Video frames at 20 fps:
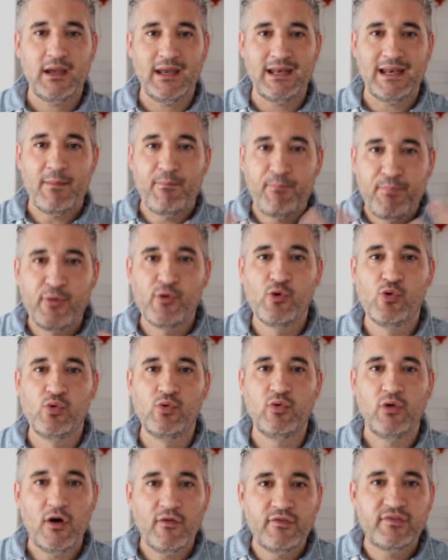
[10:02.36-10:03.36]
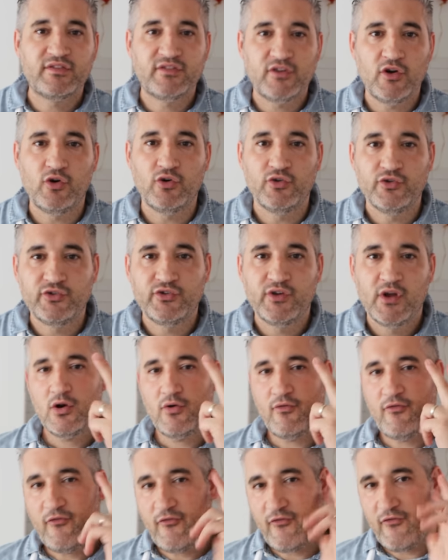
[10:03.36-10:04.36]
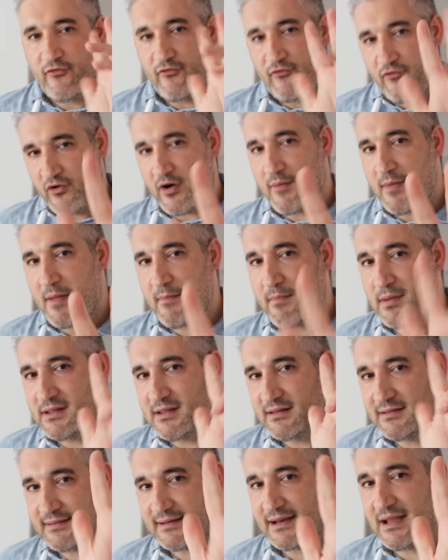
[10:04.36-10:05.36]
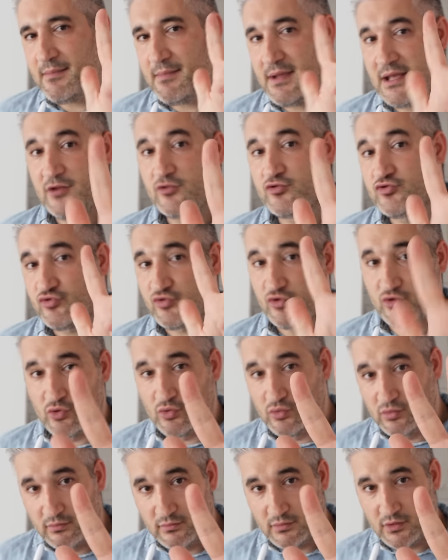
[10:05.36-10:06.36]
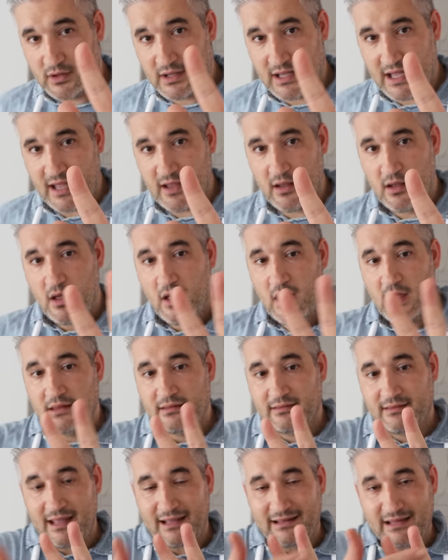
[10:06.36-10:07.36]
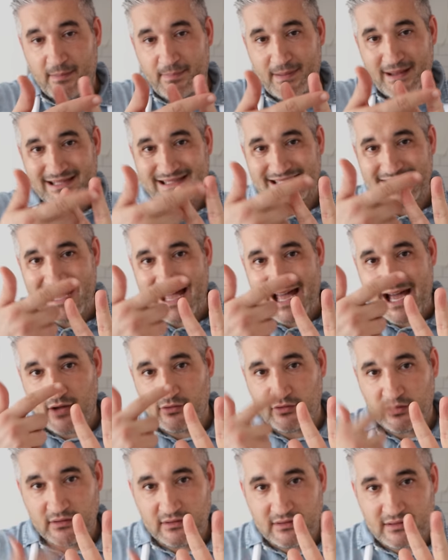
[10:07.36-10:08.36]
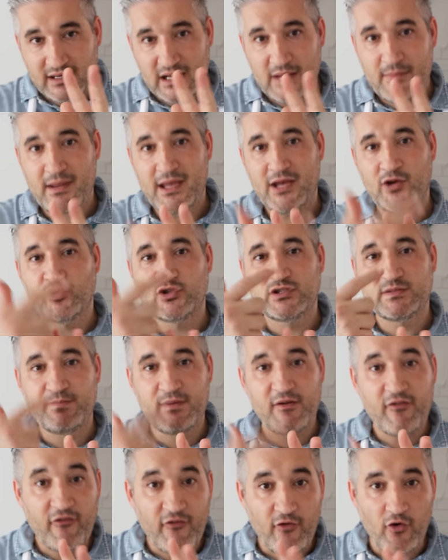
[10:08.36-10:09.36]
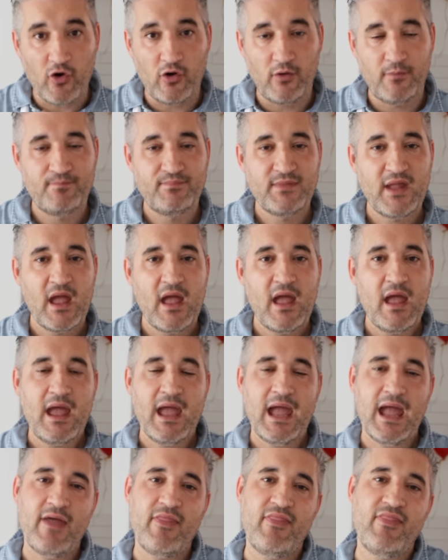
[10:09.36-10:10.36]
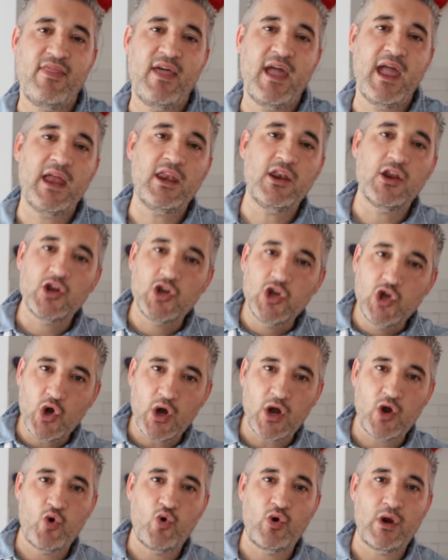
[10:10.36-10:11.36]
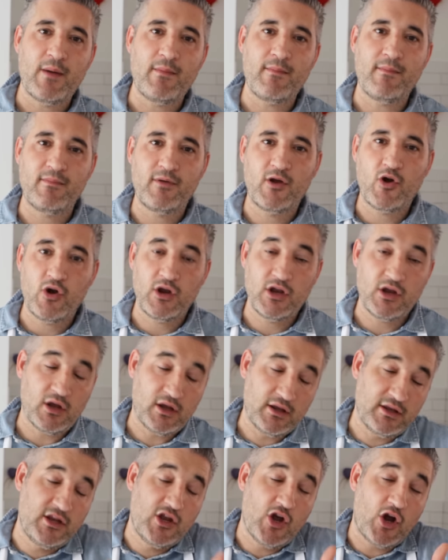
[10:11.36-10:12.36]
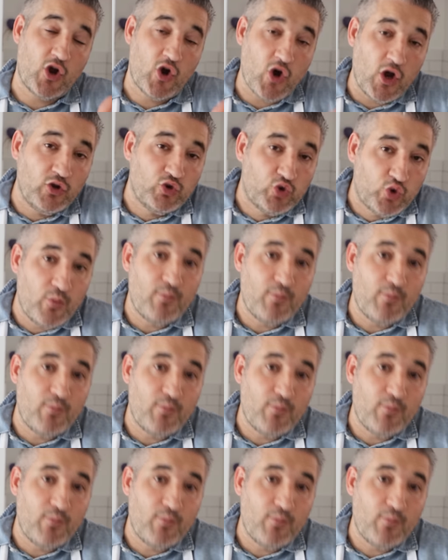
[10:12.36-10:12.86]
in a pool of sauce. Remember the three minutes rule, okay? Take the pasta out three minutes before. And then you're gonna you're going